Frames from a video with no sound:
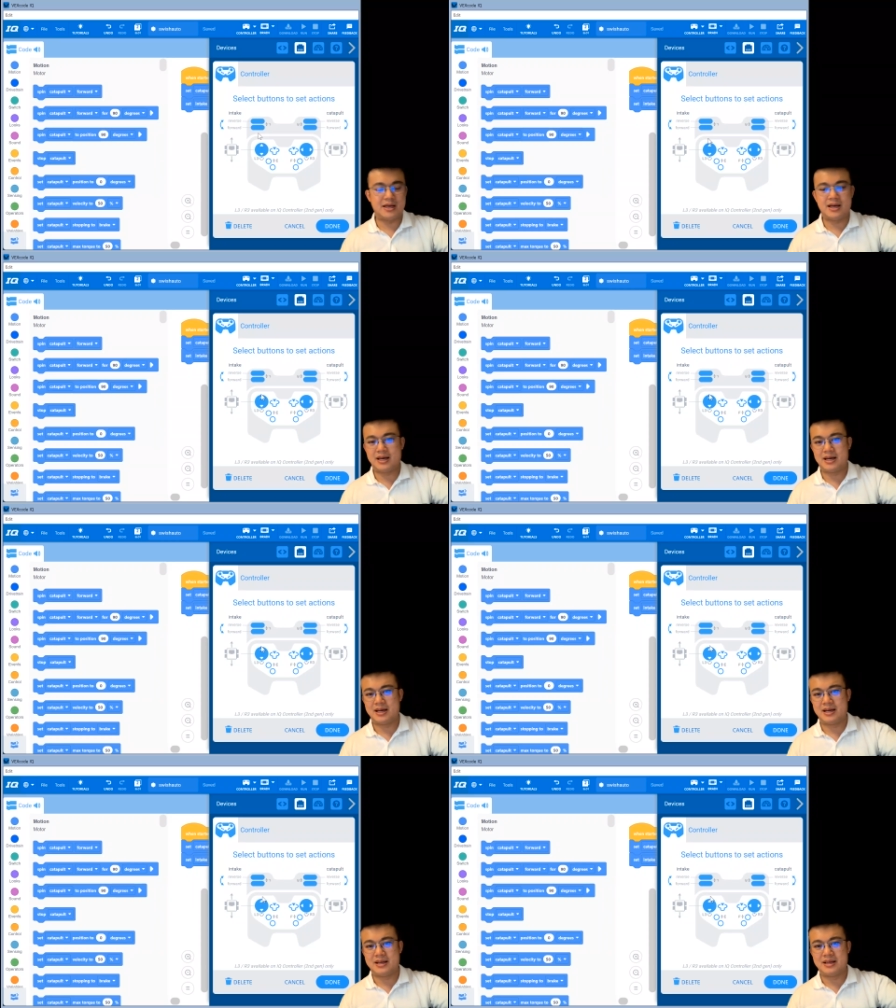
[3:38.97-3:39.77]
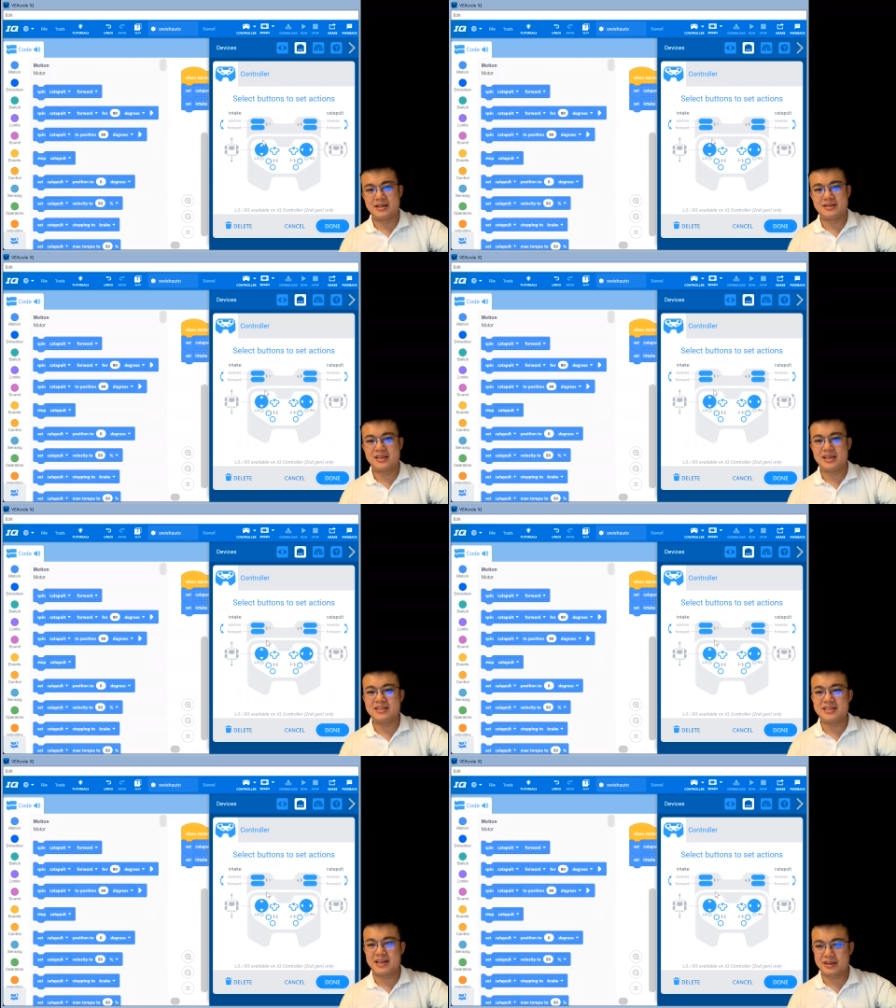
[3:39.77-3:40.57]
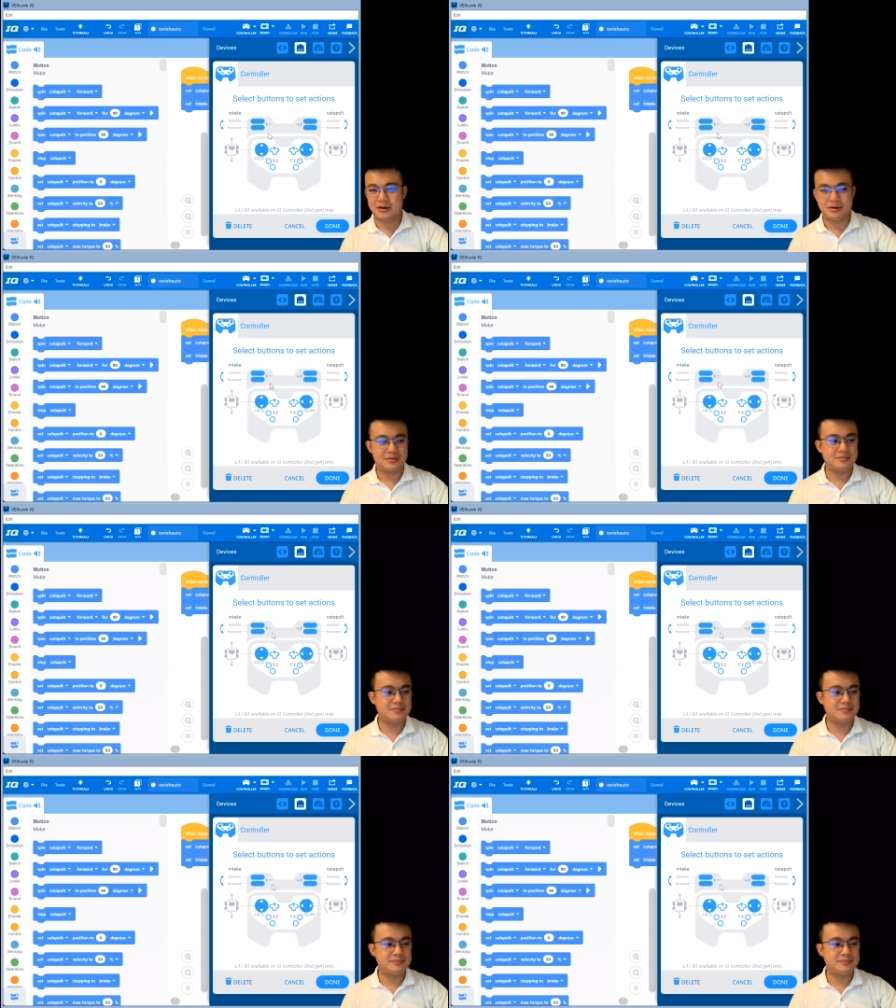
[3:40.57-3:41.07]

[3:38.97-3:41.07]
uh, the intake code.